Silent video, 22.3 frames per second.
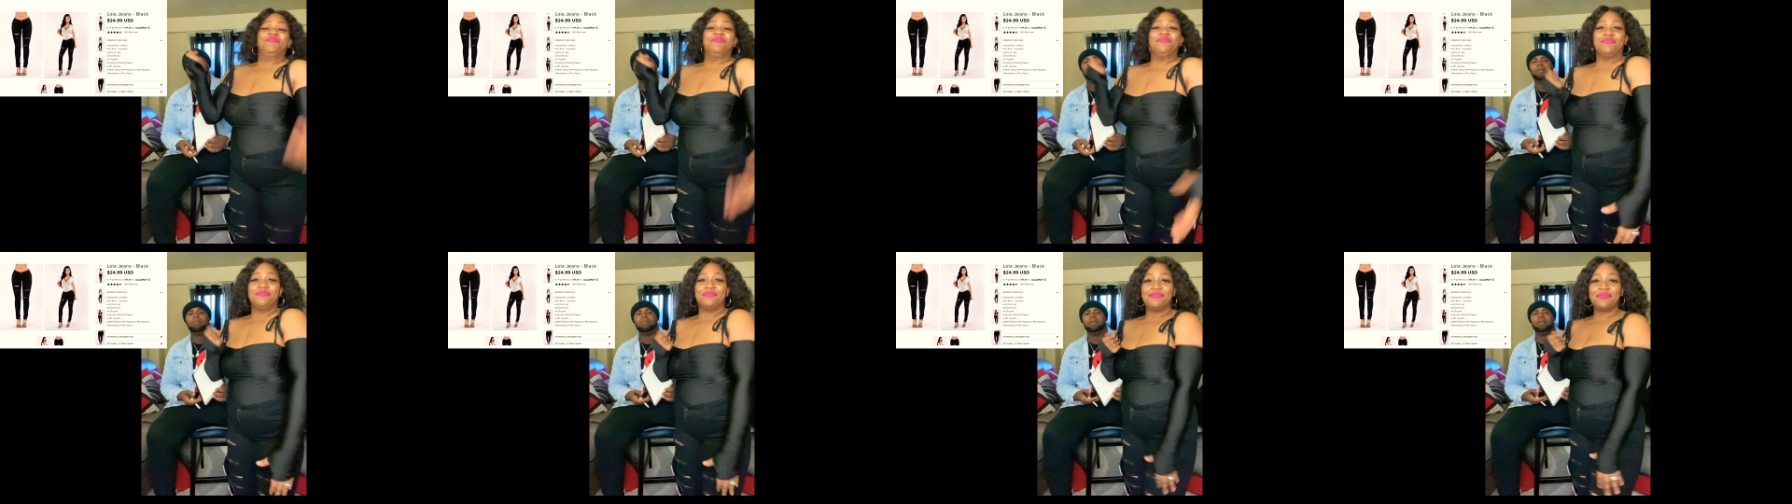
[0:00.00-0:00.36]

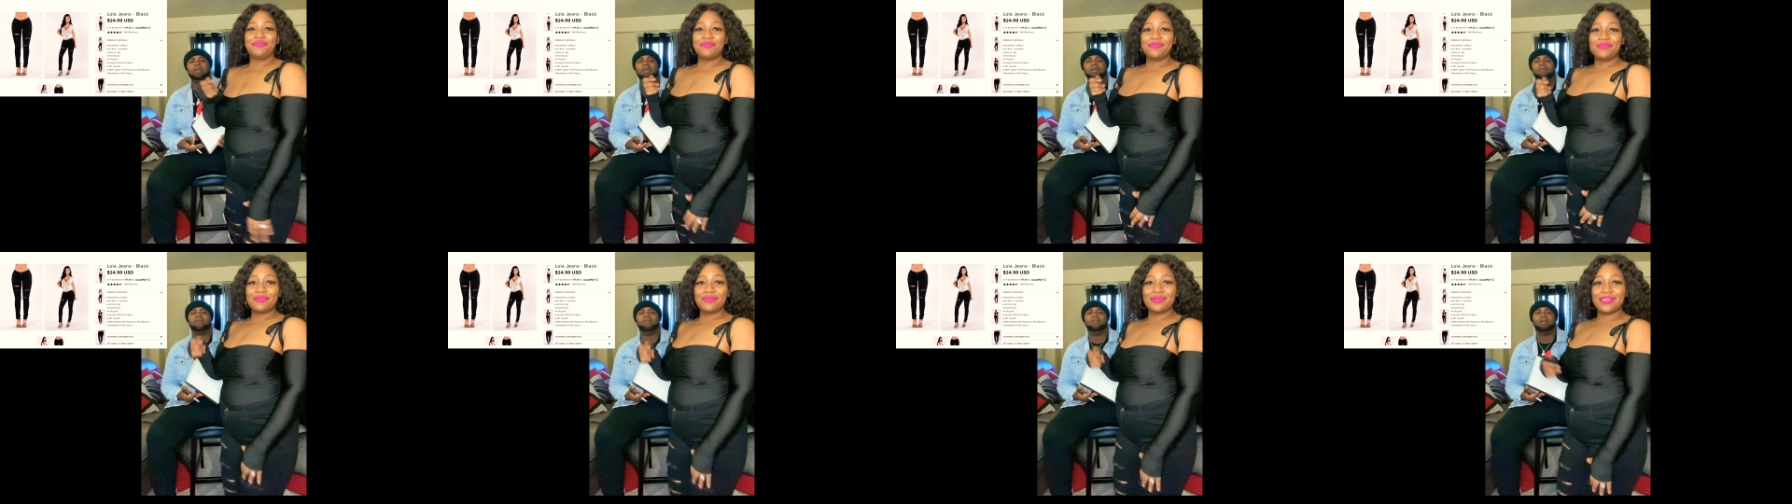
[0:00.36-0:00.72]
I'm gonna
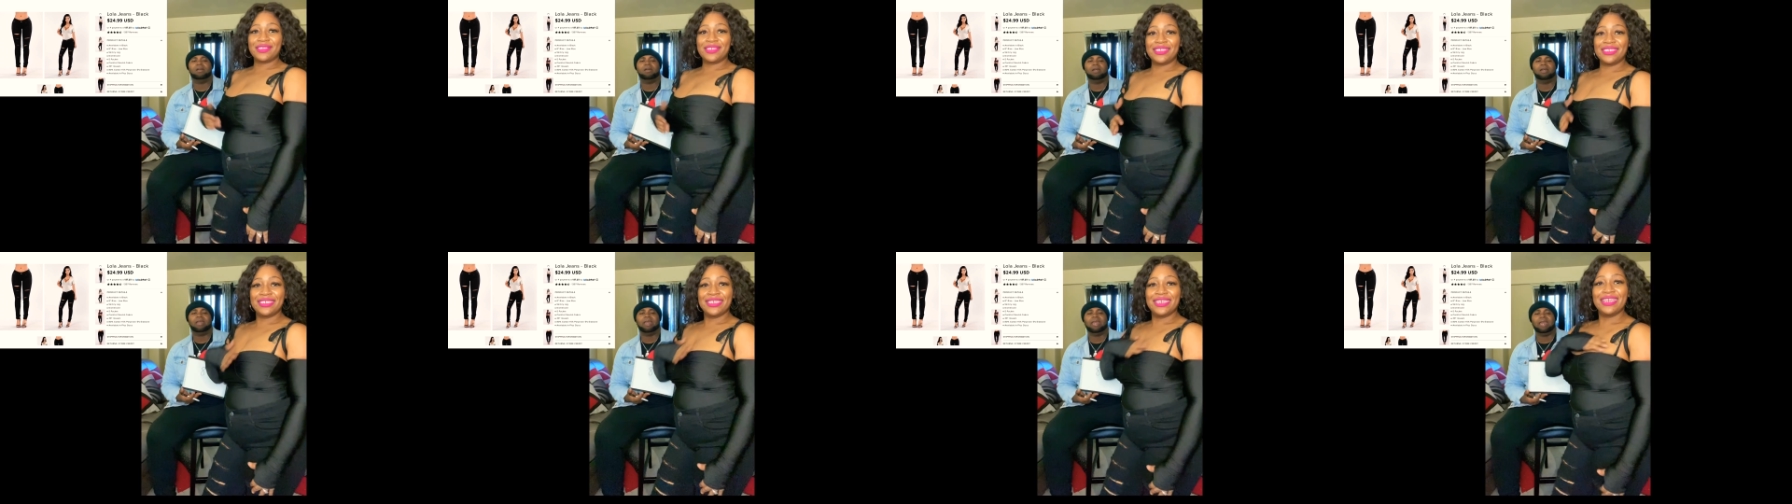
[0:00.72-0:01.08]
give
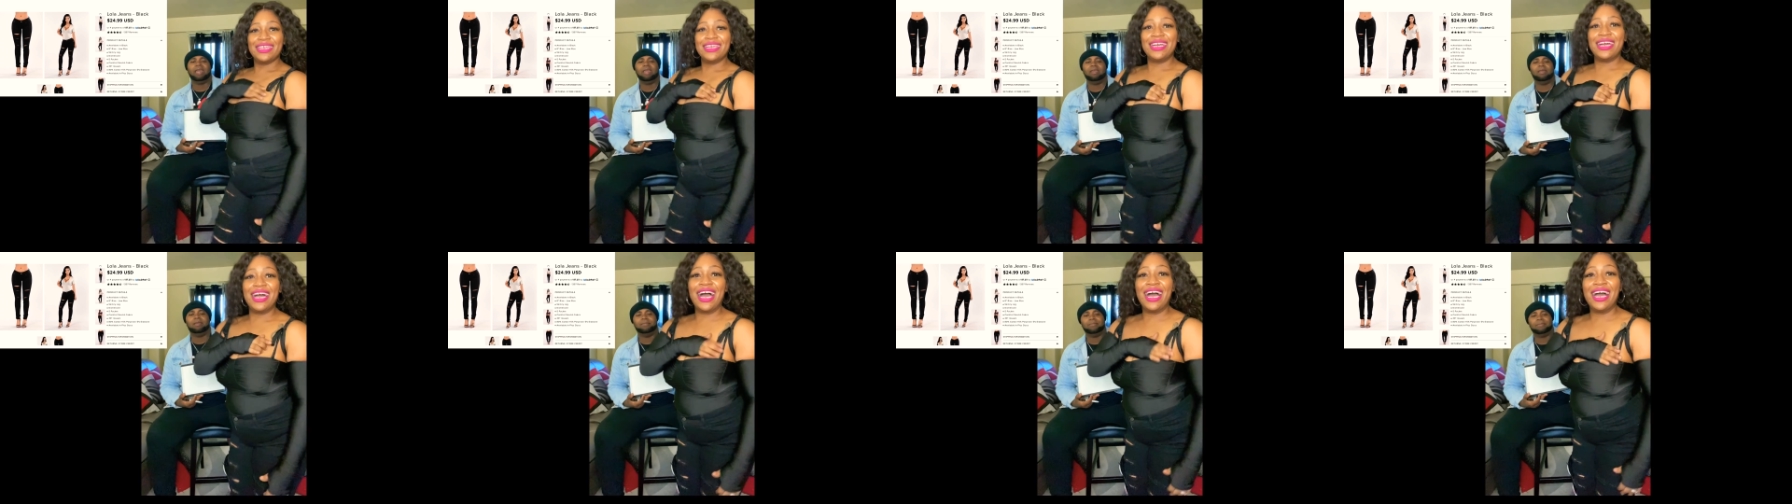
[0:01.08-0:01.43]
her an 8. An
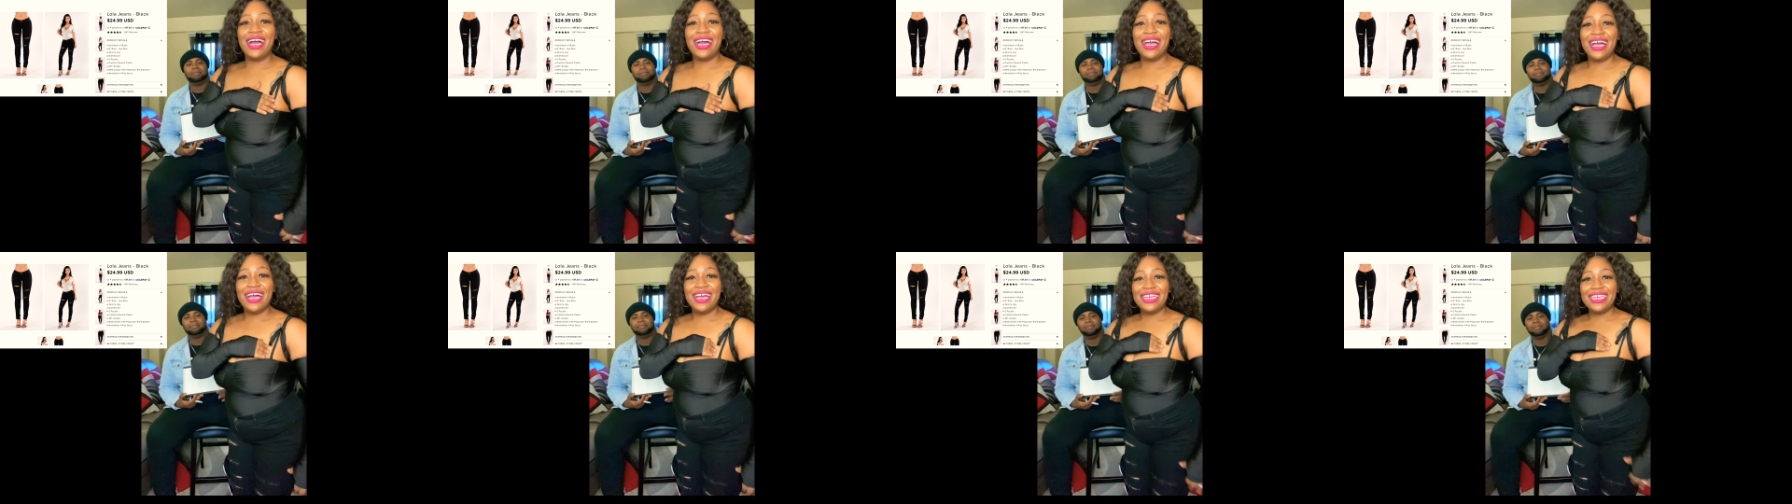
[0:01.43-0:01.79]
8?
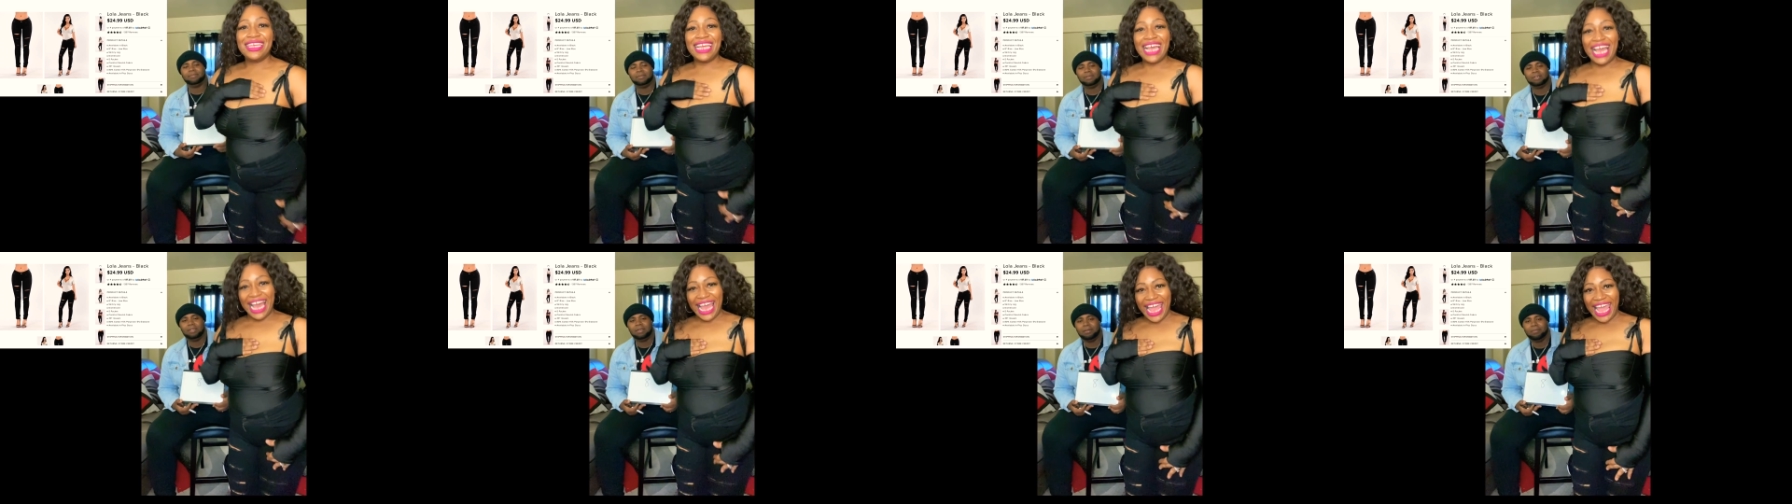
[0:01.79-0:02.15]

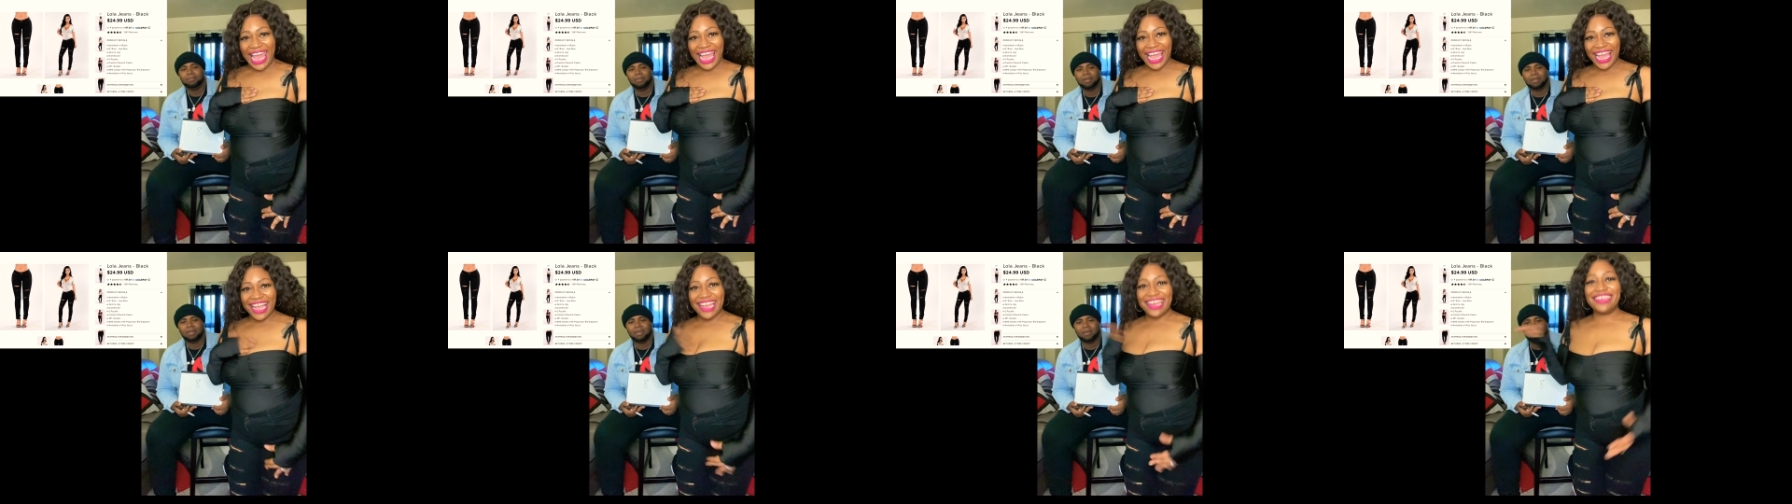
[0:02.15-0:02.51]
I'm
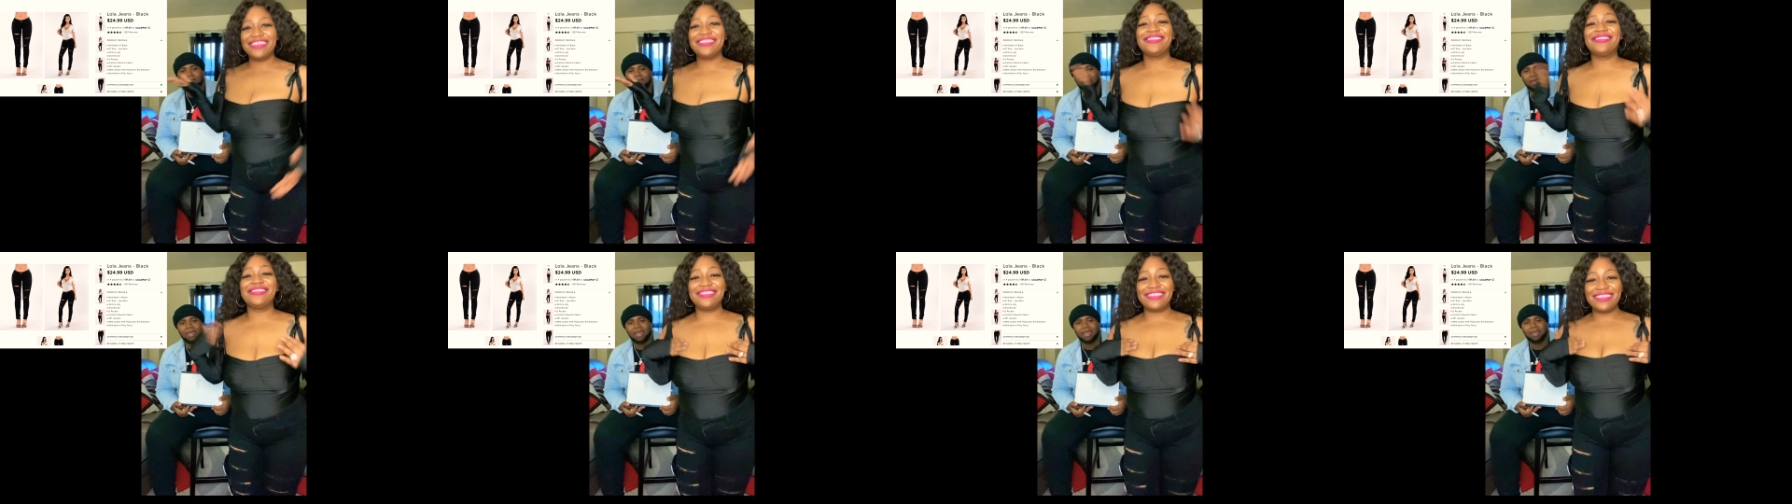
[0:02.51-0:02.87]
gonna give her
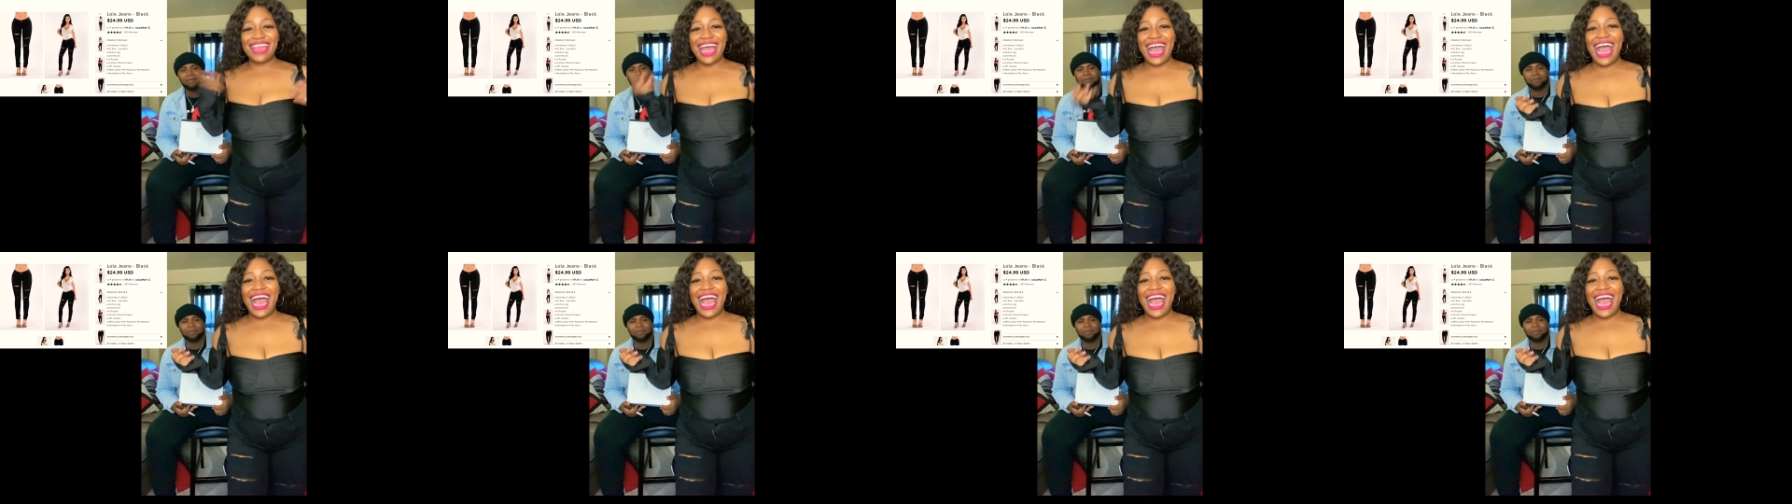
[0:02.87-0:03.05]
an 8 for